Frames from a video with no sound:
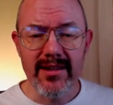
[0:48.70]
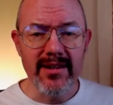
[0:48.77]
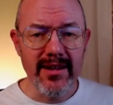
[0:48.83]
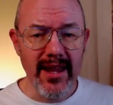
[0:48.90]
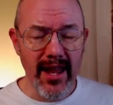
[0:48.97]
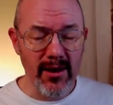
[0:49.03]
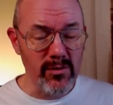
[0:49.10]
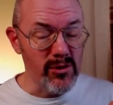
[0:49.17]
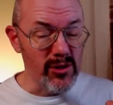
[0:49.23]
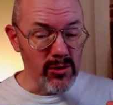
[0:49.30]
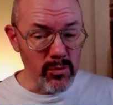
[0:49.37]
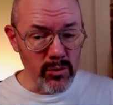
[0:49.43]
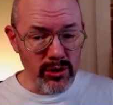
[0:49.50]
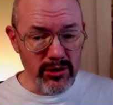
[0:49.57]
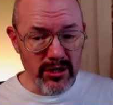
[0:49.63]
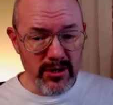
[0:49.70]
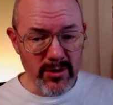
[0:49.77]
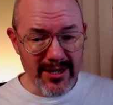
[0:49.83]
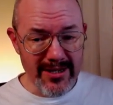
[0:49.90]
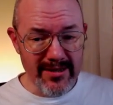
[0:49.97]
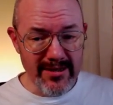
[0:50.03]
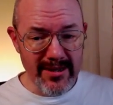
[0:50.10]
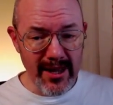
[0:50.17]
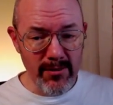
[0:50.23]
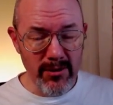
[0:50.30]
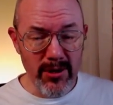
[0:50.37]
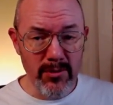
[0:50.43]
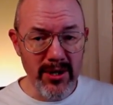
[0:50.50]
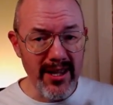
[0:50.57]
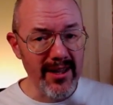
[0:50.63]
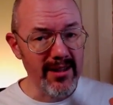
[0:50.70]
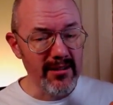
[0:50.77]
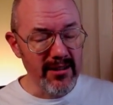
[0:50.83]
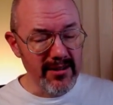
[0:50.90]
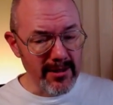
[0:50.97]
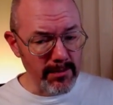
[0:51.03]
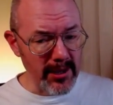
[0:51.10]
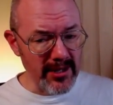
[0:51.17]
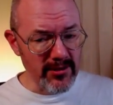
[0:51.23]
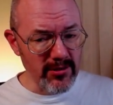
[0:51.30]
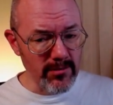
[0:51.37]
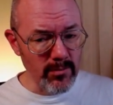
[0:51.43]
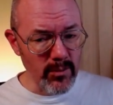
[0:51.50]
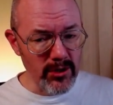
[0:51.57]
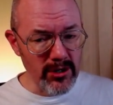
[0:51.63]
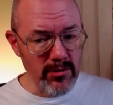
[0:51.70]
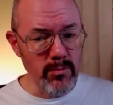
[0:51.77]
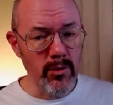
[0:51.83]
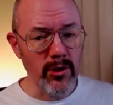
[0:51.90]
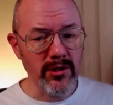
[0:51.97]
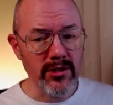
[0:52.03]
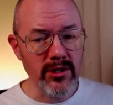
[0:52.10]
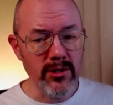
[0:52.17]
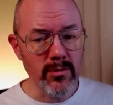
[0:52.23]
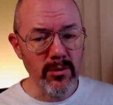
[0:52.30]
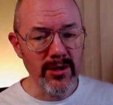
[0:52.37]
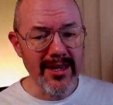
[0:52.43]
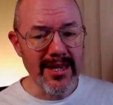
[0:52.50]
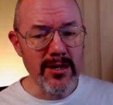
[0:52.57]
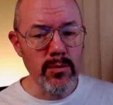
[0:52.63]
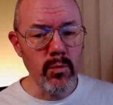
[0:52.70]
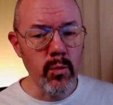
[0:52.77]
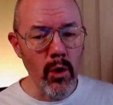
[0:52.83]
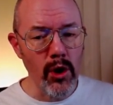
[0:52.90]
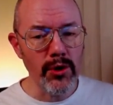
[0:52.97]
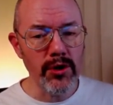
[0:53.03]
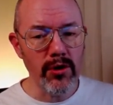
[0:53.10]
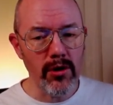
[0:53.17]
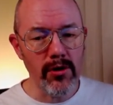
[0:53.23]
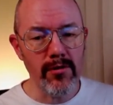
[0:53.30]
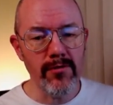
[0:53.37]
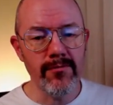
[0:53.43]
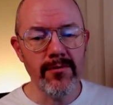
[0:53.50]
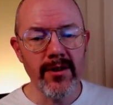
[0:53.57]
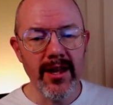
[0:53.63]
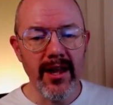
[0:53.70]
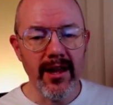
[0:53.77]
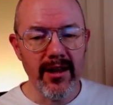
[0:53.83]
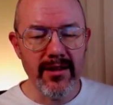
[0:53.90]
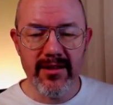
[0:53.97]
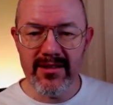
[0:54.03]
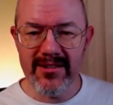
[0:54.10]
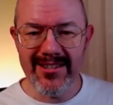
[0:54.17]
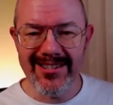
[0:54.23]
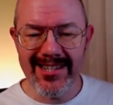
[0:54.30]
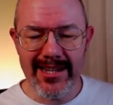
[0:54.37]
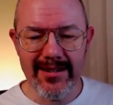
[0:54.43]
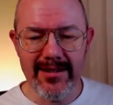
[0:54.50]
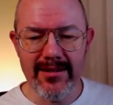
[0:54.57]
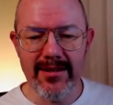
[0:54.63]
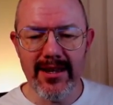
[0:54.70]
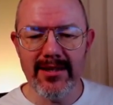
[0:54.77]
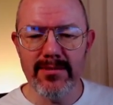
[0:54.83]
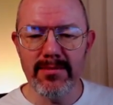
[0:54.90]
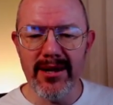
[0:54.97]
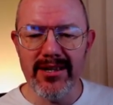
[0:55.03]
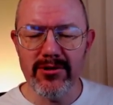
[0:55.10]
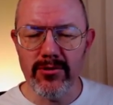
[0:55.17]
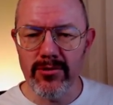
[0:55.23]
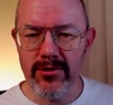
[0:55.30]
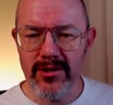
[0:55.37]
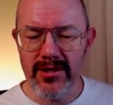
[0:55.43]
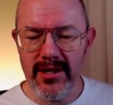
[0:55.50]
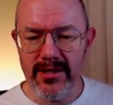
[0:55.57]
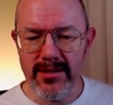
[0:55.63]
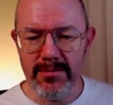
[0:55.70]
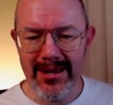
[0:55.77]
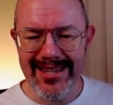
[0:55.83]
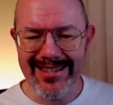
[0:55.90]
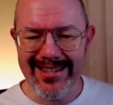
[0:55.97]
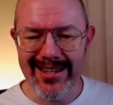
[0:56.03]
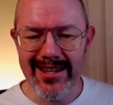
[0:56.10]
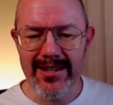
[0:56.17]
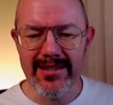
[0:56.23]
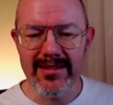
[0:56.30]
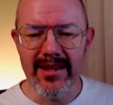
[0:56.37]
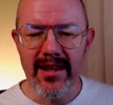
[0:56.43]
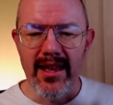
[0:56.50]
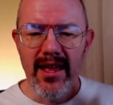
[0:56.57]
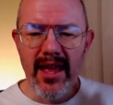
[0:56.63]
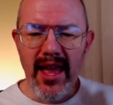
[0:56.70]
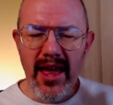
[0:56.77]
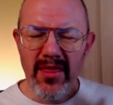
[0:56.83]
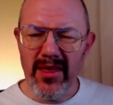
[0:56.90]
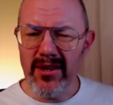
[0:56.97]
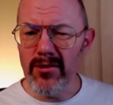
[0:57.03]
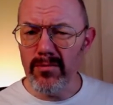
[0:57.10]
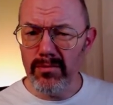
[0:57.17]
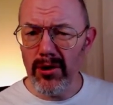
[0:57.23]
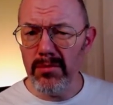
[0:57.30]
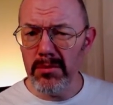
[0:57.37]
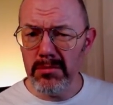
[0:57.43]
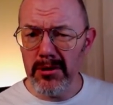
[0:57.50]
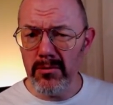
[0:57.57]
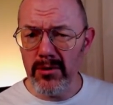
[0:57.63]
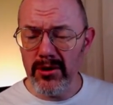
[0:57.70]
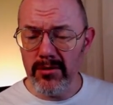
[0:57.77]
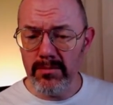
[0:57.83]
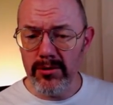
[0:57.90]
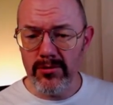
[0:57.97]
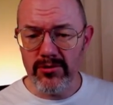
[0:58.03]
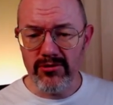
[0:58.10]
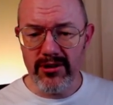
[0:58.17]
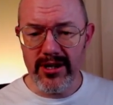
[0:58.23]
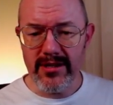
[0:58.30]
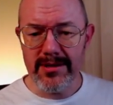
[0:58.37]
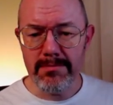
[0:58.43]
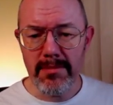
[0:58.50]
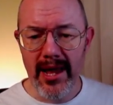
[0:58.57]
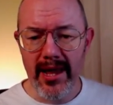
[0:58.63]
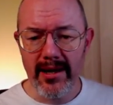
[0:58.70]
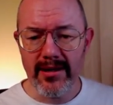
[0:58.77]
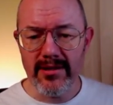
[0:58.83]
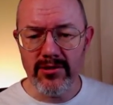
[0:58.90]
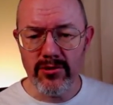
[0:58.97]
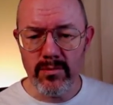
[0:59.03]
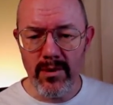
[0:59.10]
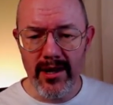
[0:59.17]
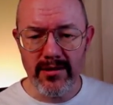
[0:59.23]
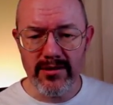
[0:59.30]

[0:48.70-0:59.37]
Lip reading: Now, what do you need to download here? Depends on what you want. You will need one of either the standard database or the database lite, and then you'll probably want the portraits pack as well.